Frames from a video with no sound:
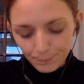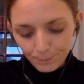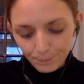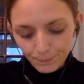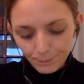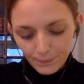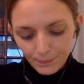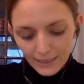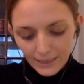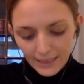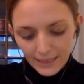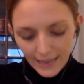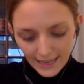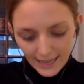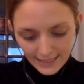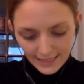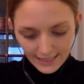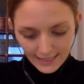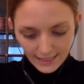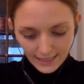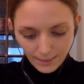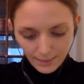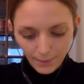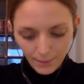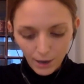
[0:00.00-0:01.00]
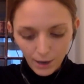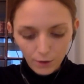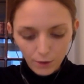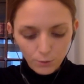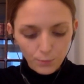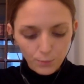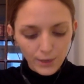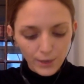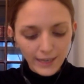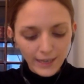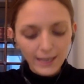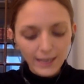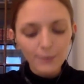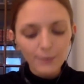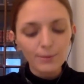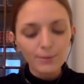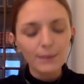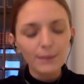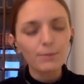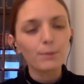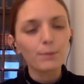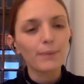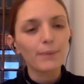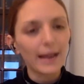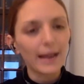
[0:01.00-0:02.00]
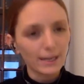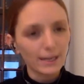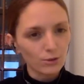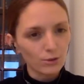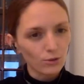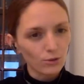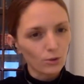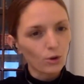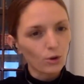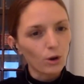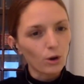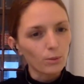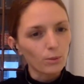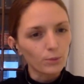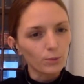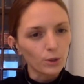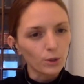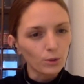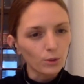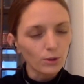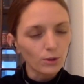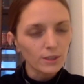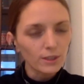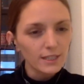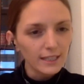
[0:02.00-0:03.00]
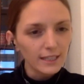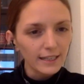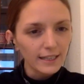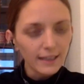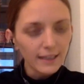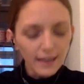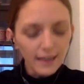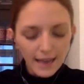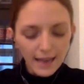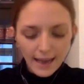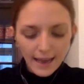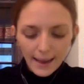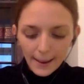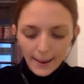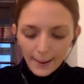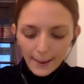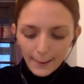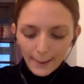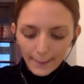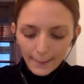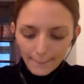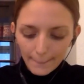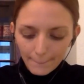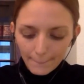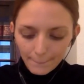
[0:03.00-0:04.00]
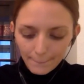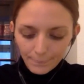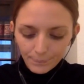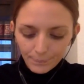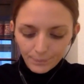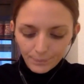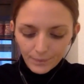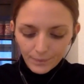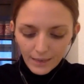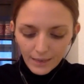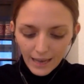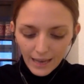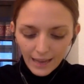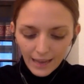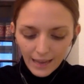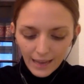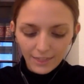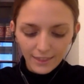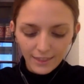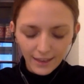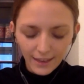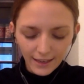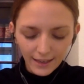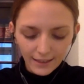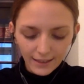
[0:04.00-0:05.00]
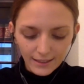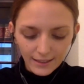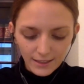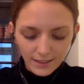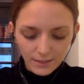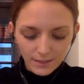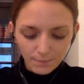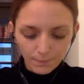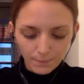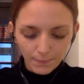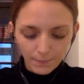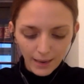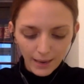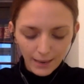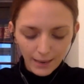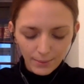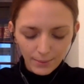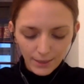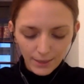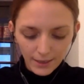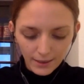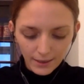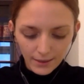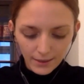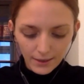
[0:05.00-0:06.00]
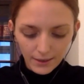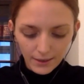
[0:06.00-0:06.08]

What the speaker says: yes, about bringing people back to the community, I think it's maybe...